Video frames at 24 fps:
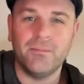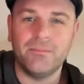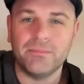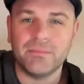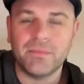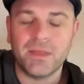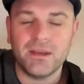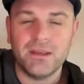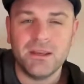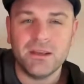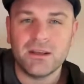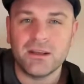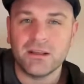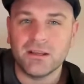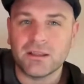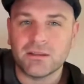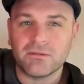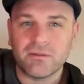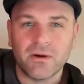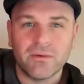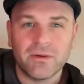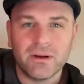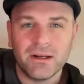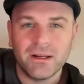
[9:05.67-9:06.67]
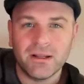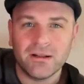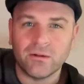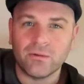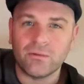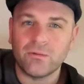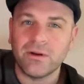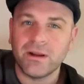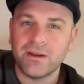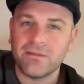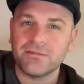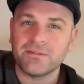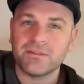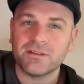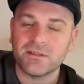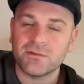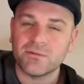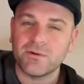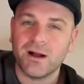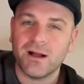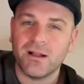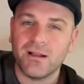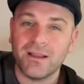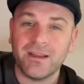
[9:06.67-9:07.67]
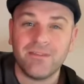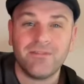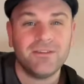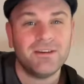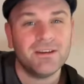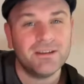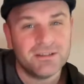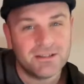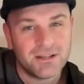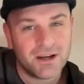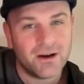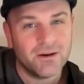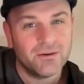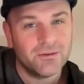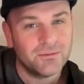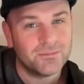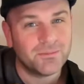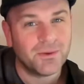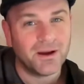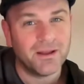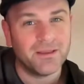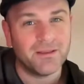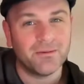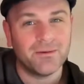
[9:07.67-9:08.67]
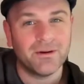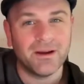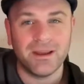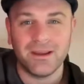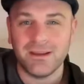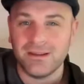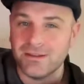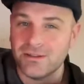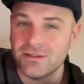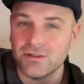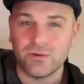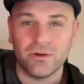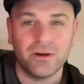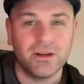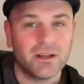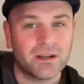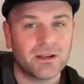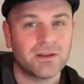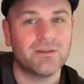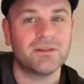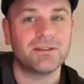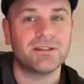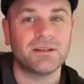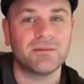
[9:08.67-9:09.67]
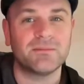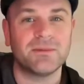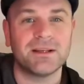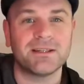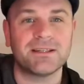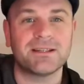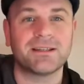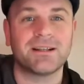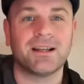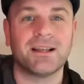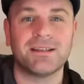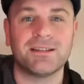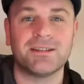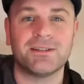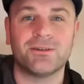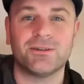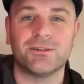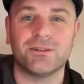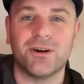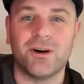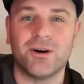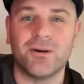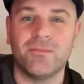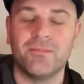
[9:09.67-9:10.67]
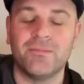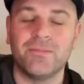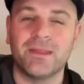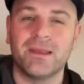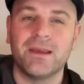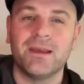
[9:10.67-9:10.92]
then you can throw in little riffs as well. If you don't, by the way, join acousticmasterclass.com.